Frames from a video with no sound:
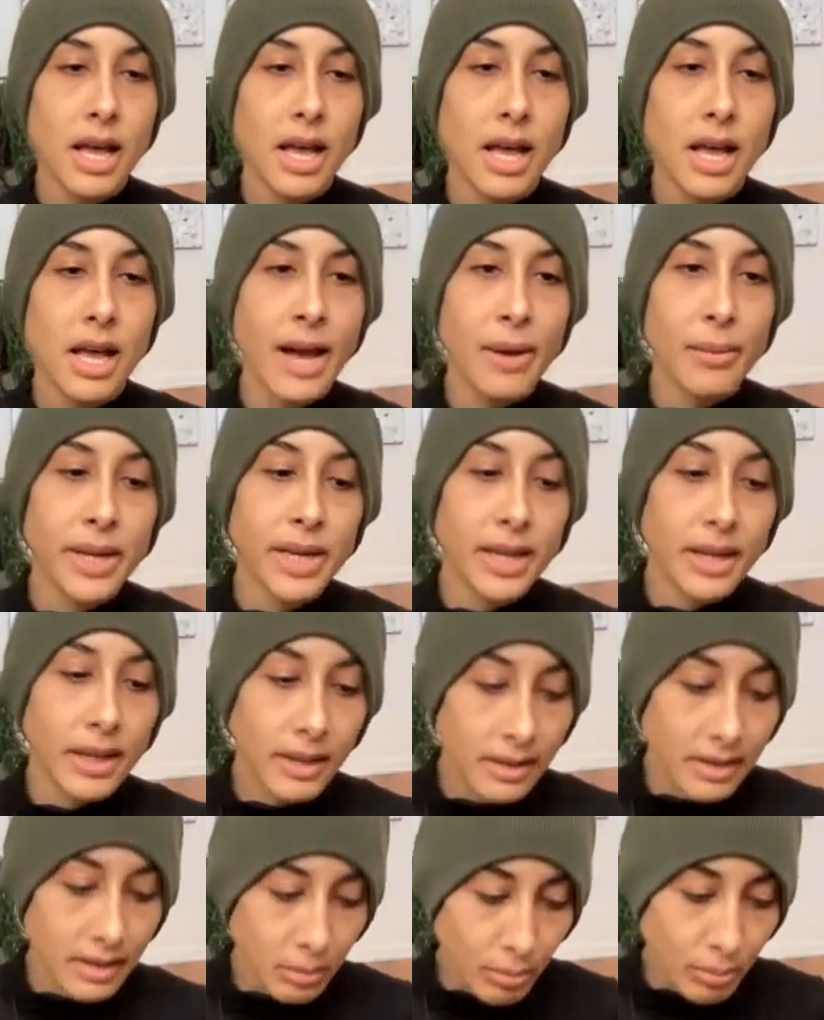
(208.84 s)

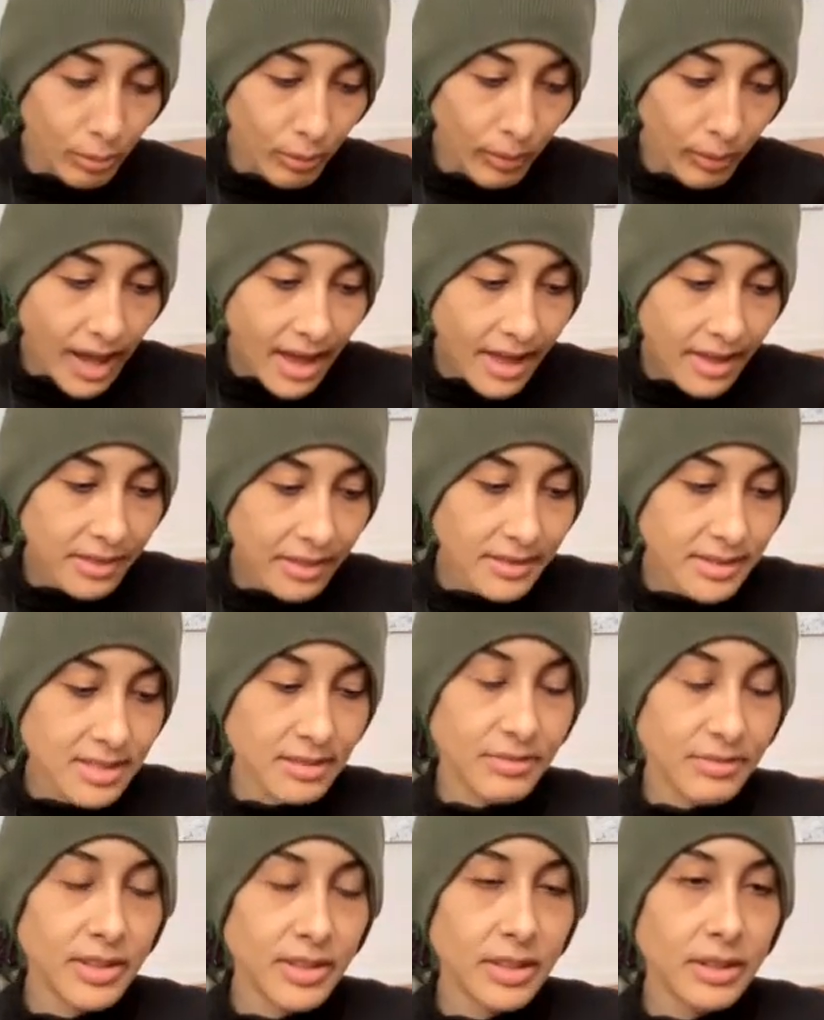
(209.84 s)
allowing the breath
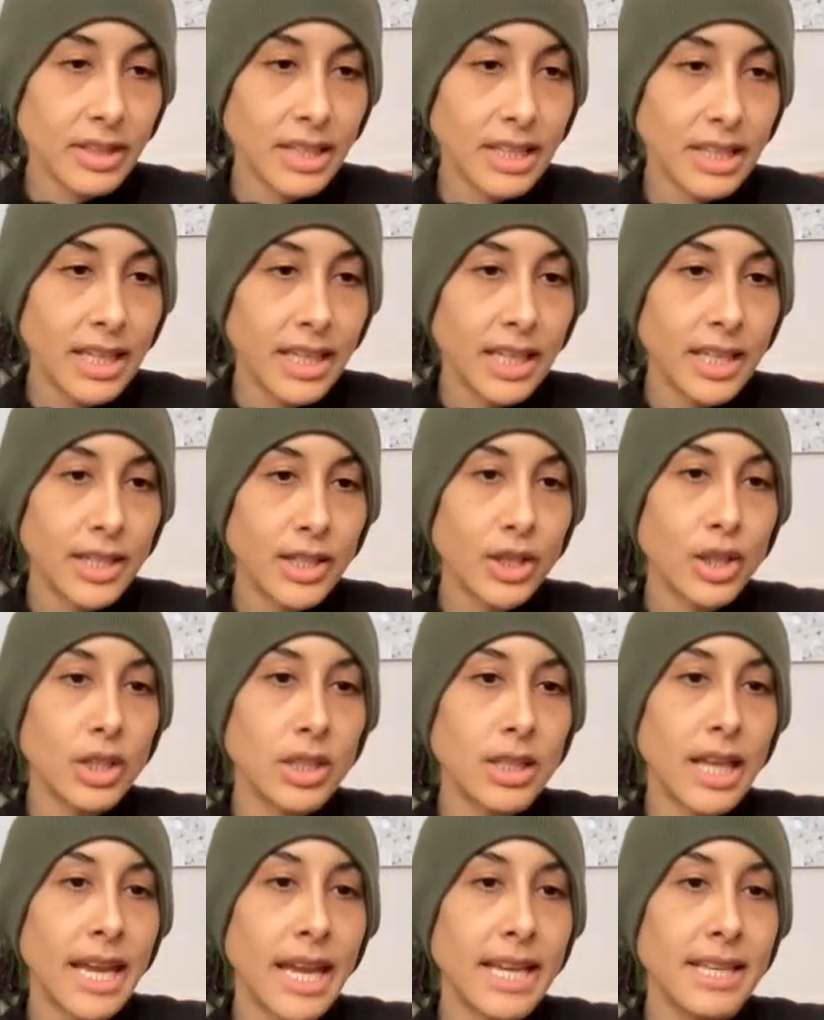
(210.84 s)
to fill the
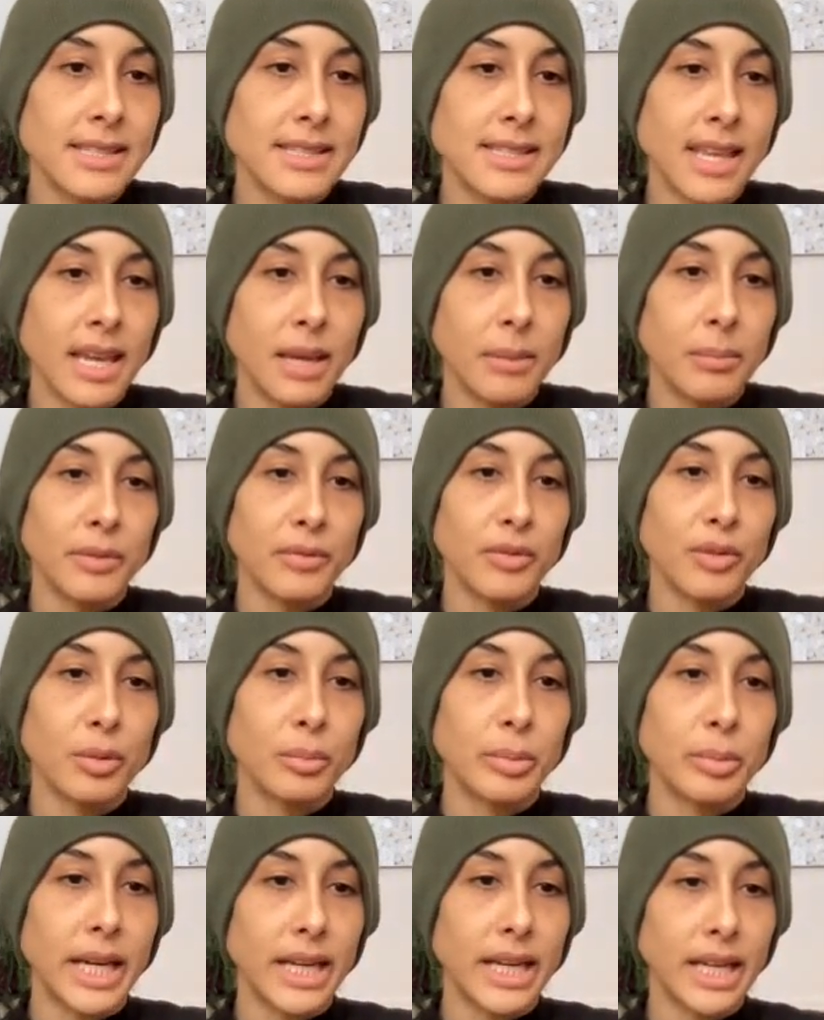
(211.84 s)
inner landscape of
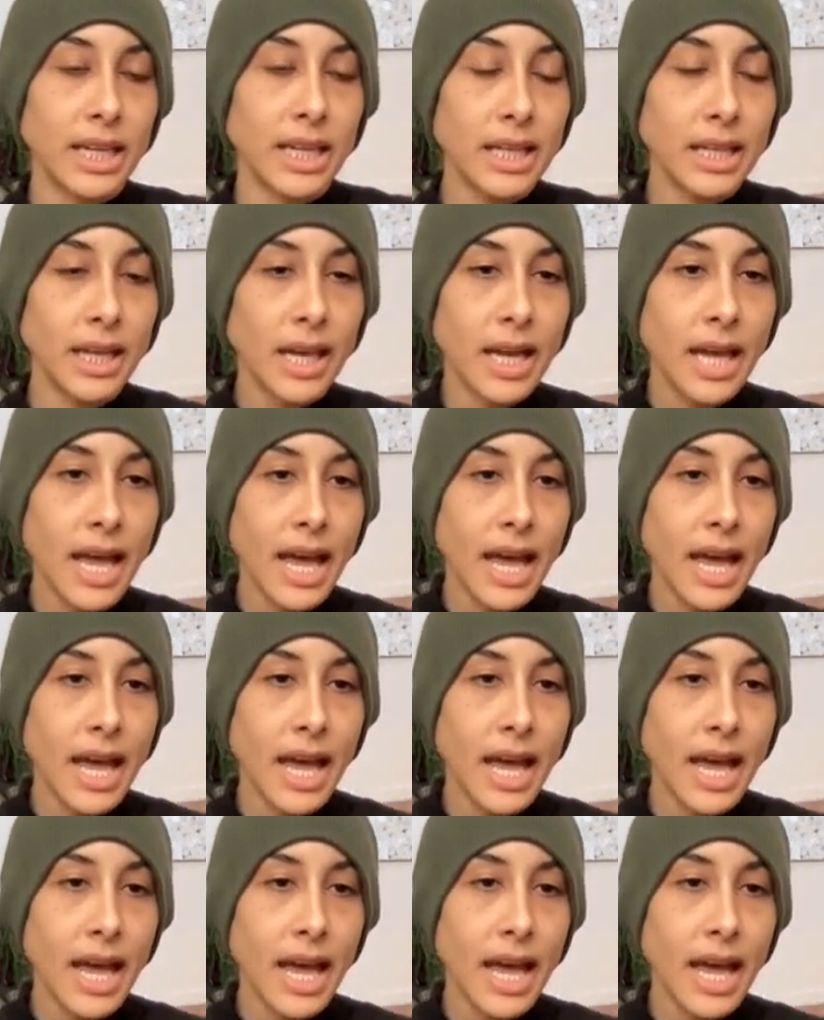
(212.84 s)
the body